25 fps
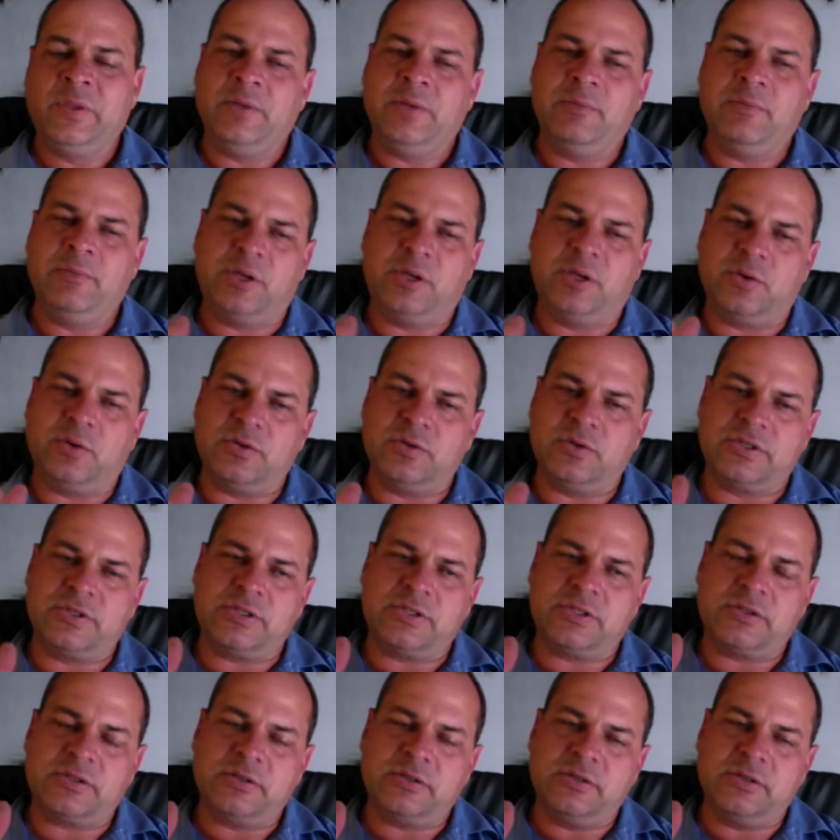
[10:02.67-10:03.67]

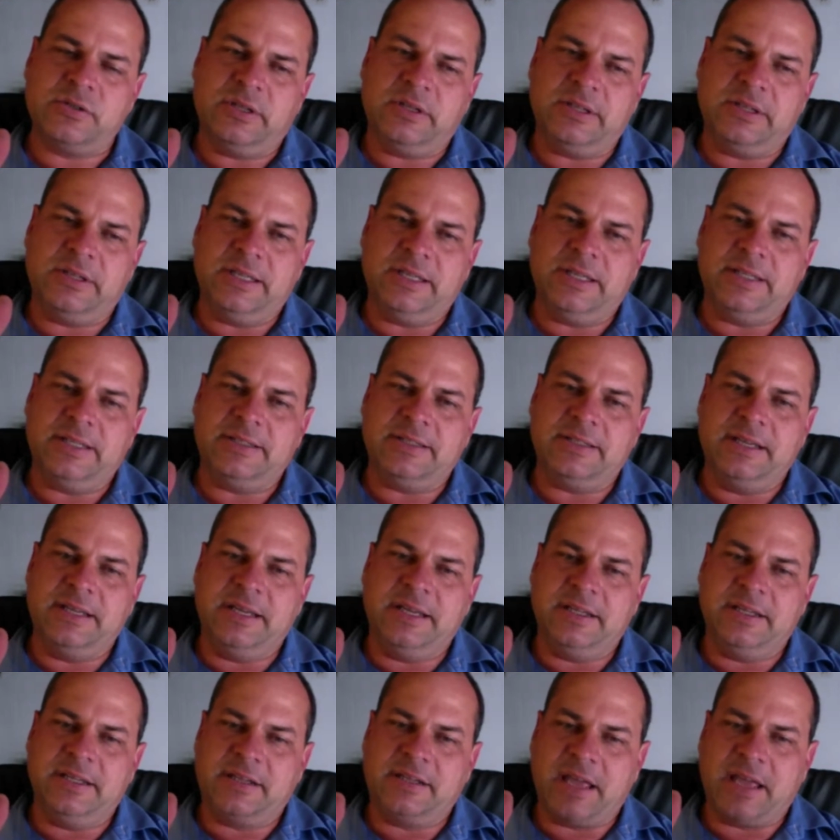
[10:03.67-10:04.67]
because
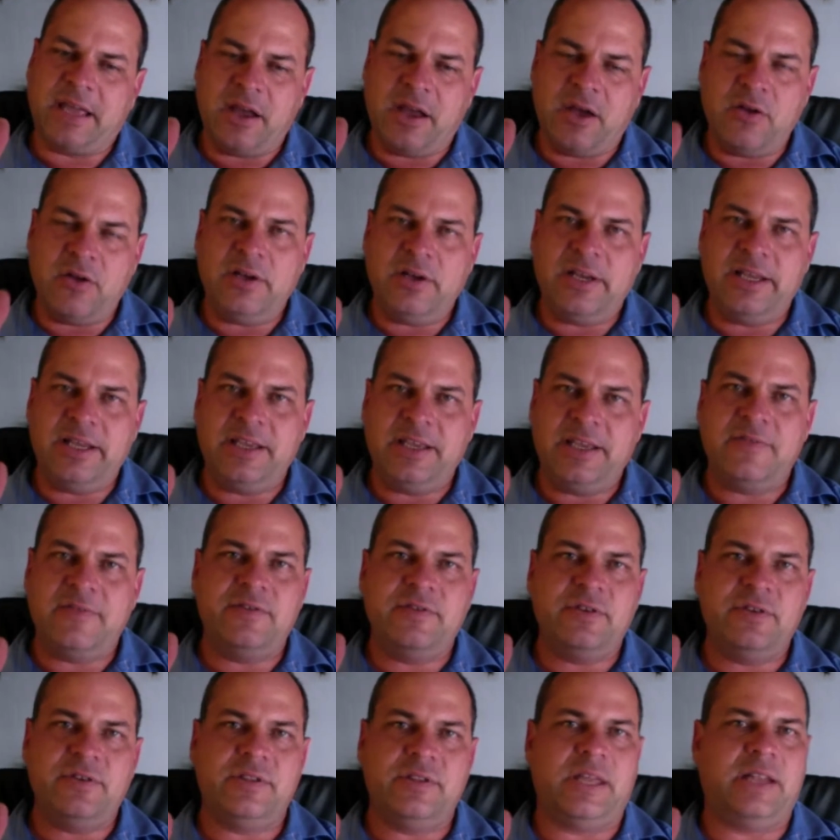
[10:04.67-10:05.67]
it can only give
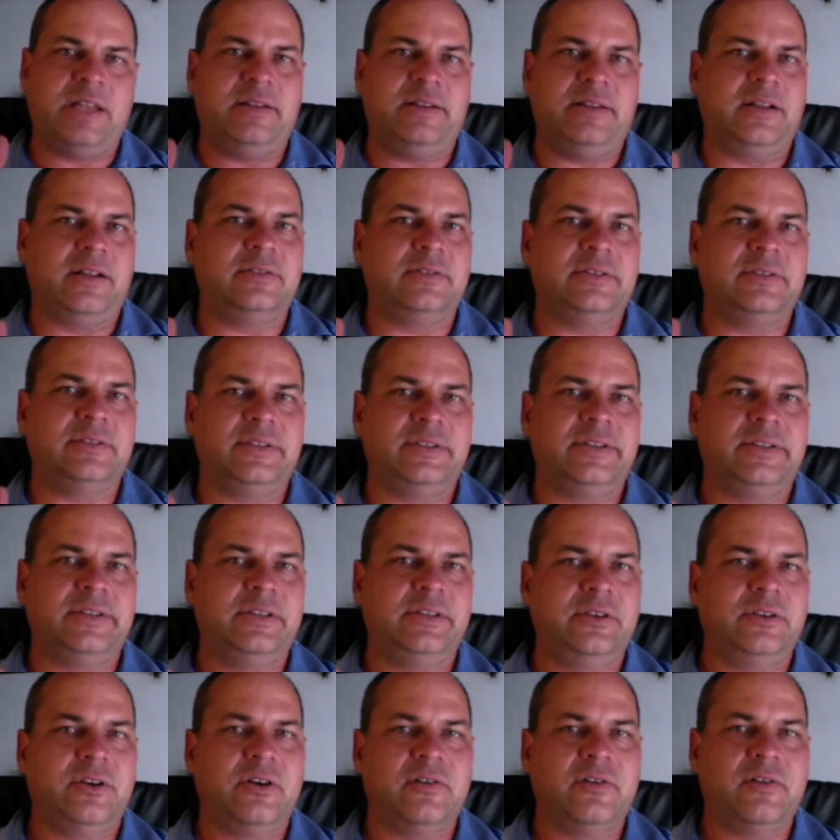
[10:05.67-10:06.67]
you that delta
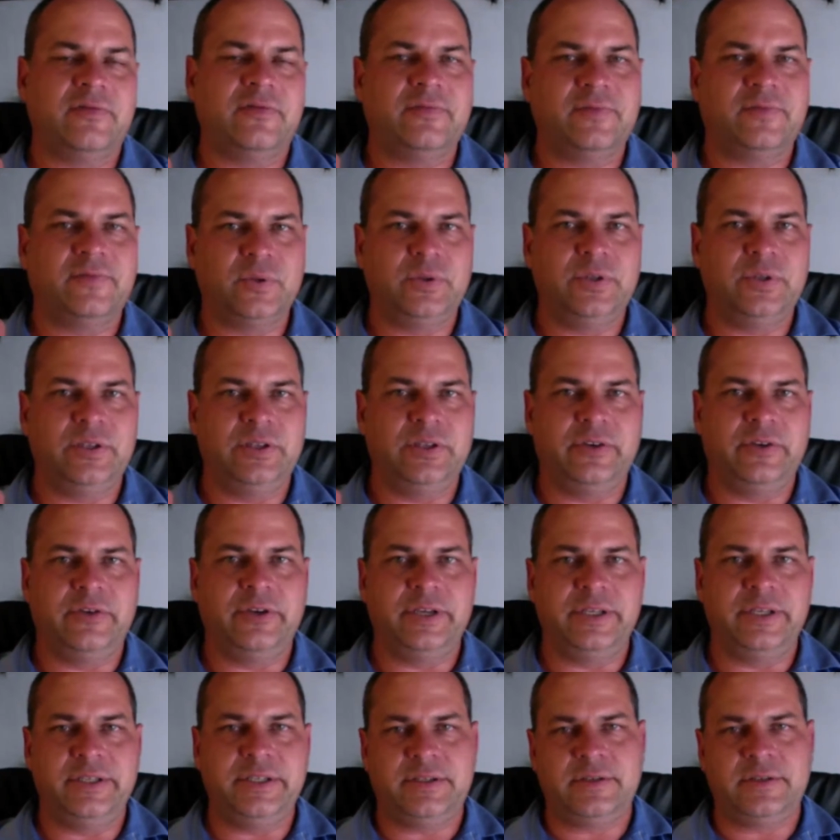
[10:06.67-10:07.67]
T of 40
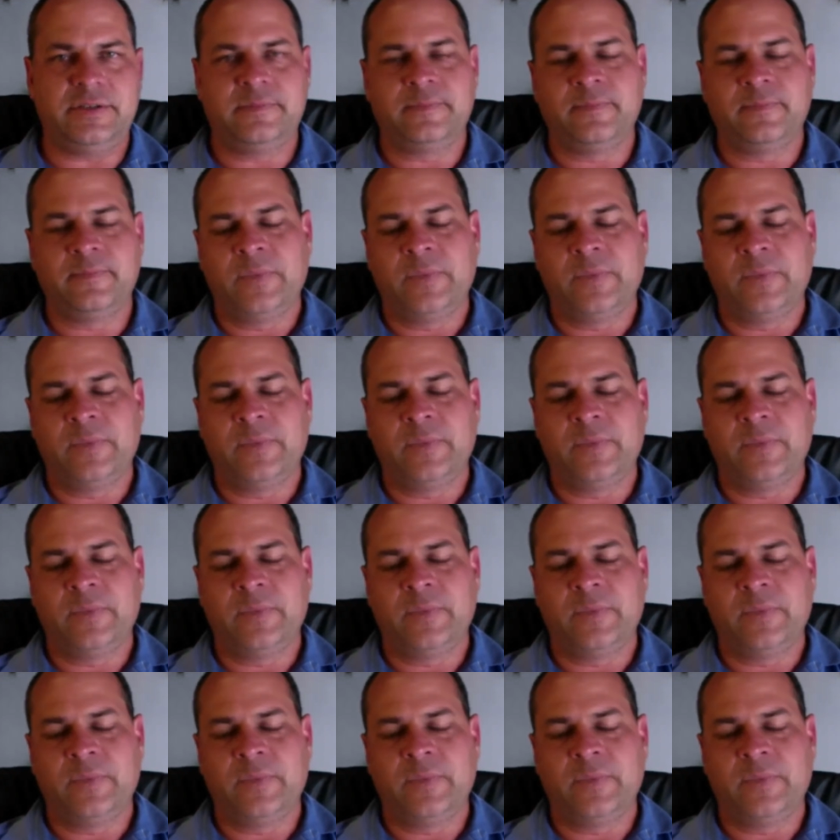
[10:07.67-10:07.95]
degrees.